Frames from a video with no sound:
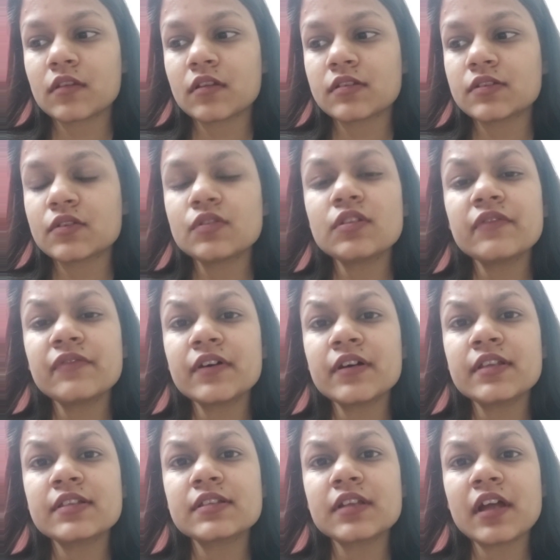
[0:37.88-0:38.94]
so the
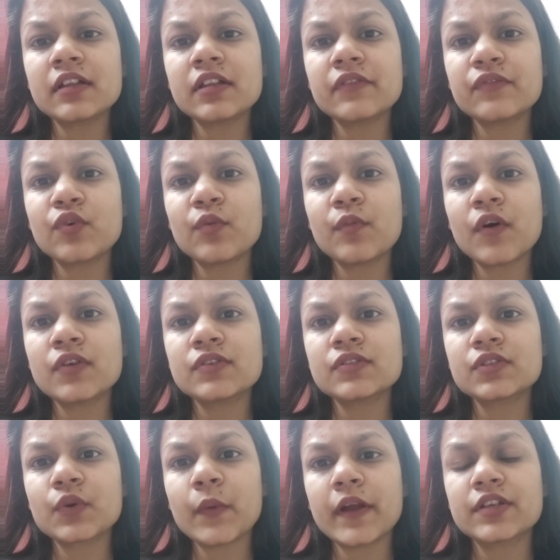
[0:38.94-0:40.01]
first and the
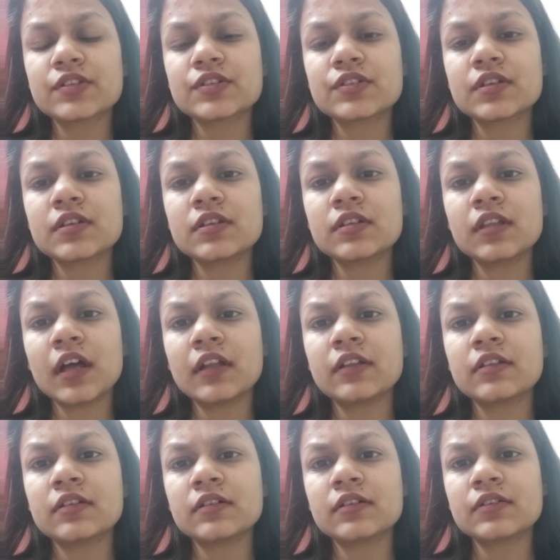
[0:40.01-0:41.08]
foremost question that
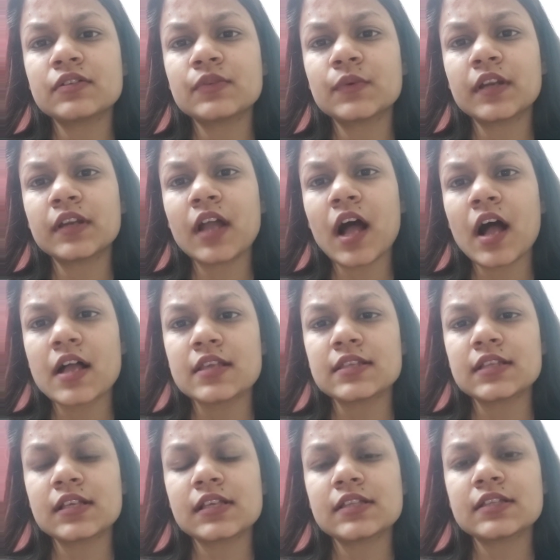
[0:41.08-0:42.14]
the student
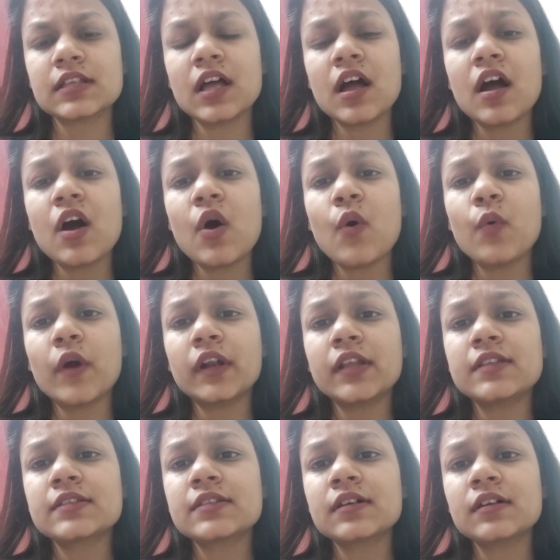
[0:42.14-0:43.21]
asks is, what
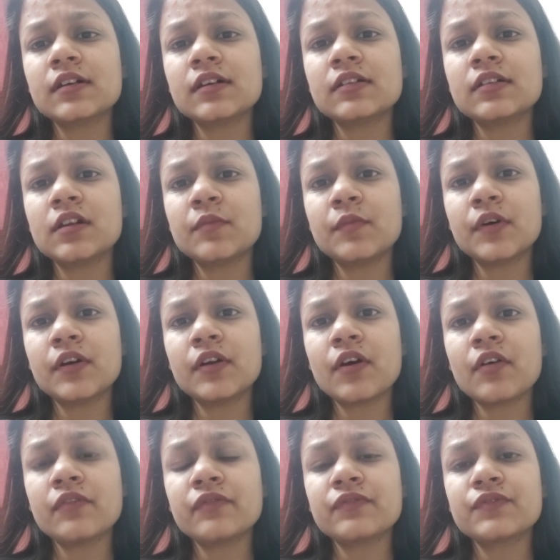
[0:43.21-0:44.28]
is the number
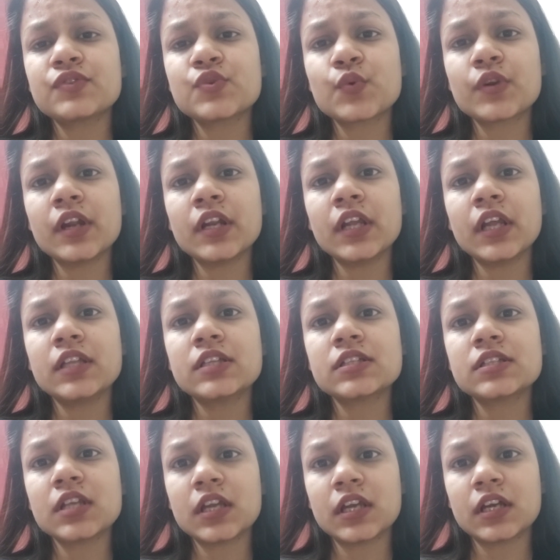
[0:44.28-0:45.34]
of student
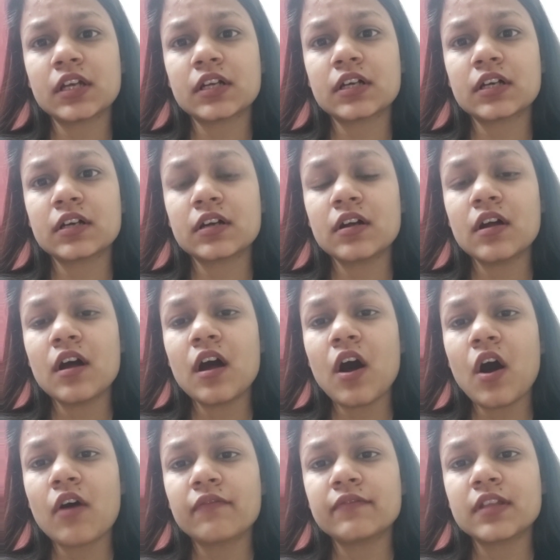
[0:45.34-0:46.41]
intake
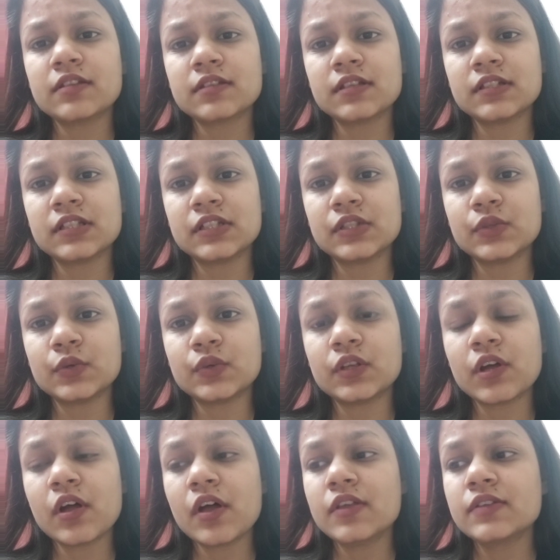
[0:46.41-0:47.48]
of this institute?
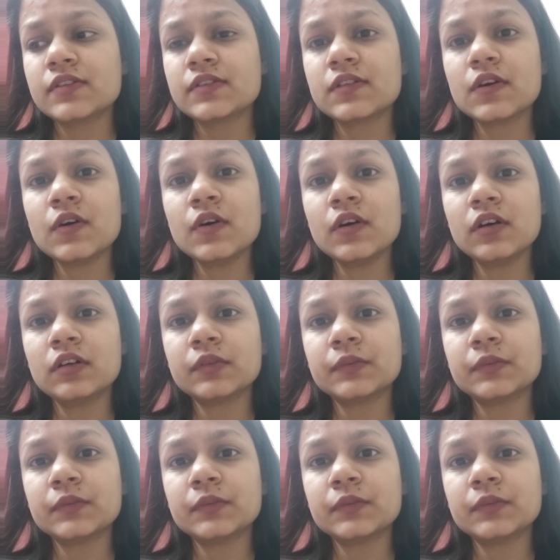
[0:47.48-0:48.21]
So